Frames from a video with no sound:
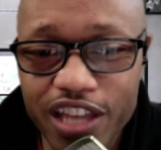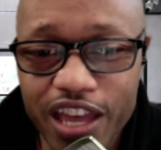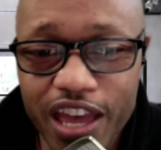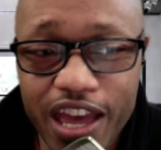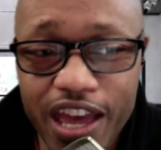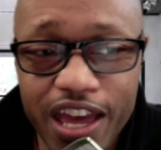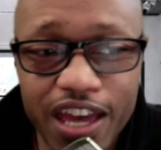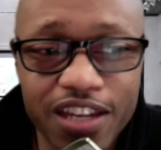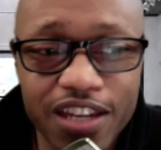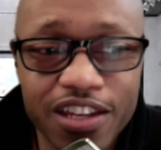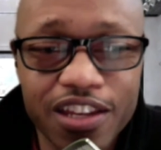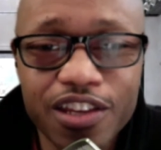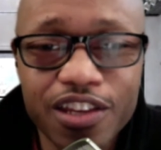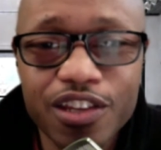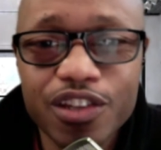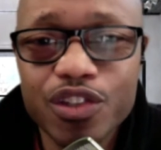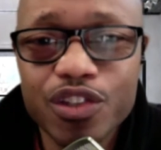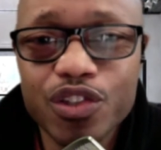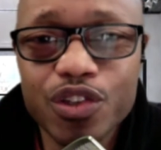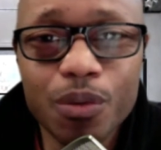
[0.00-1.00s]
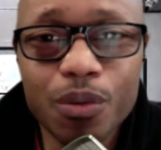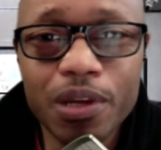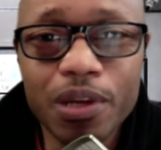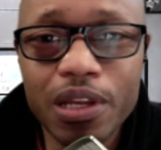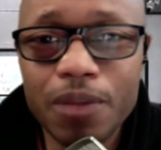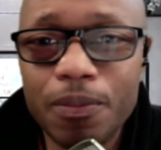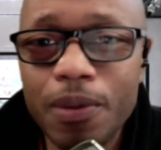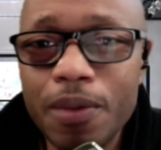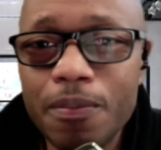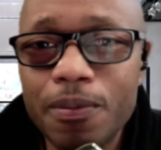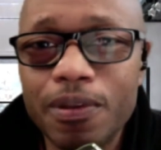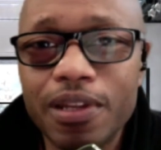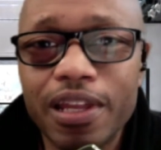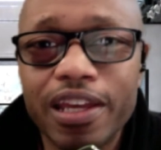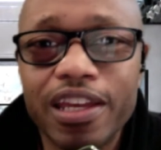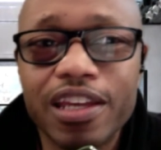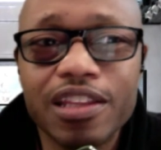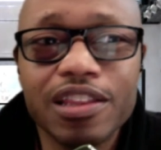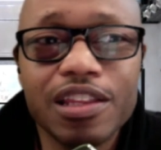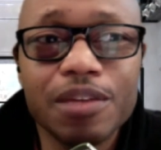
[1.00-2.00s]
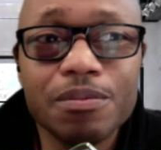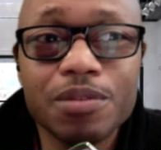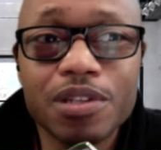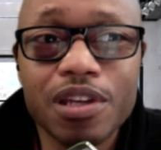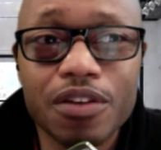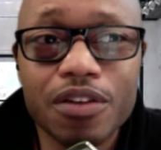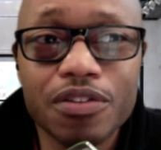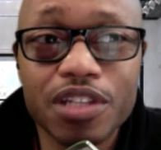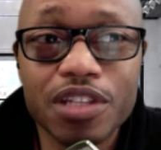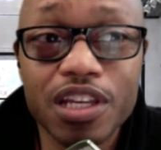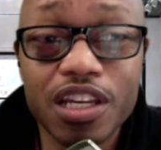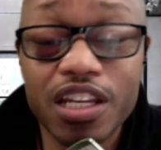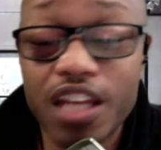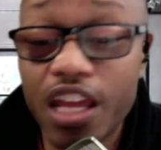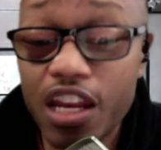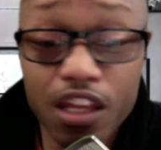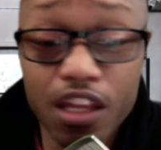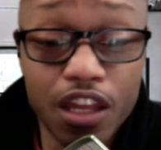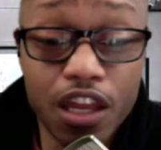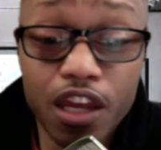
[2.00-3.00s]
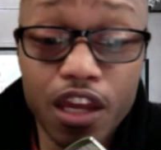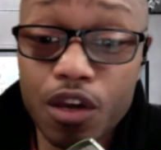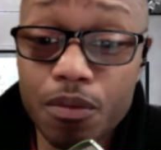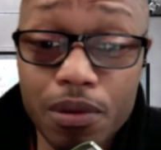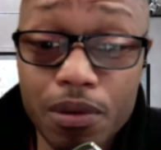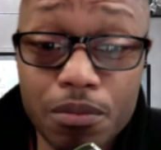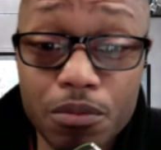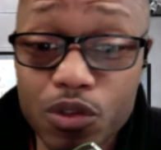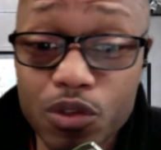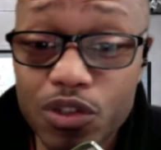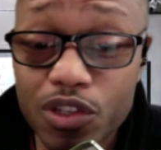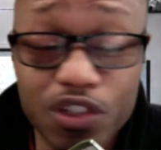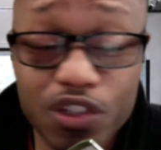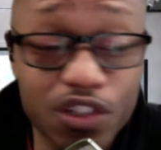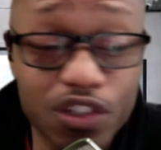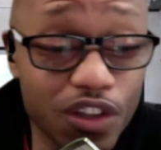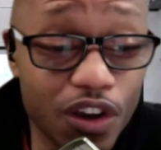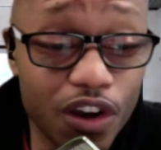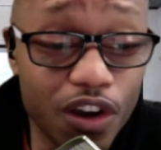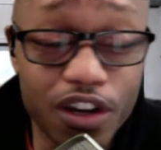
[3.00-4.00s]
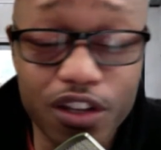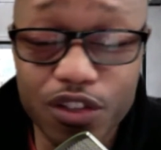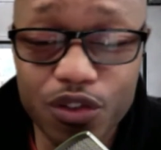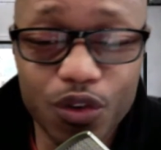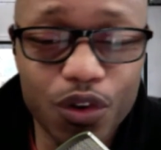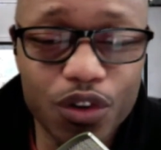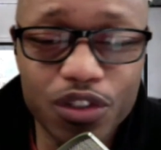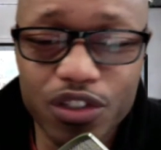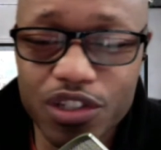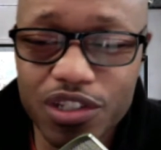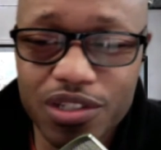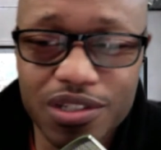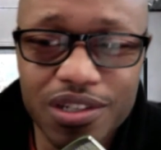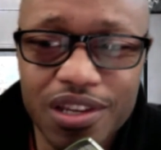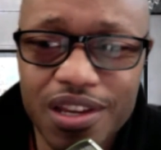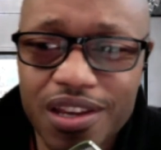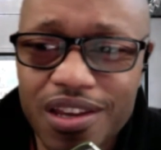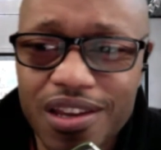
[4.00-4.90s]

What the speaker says: And so many people that get themselves in, and it could be musicians, artists, or just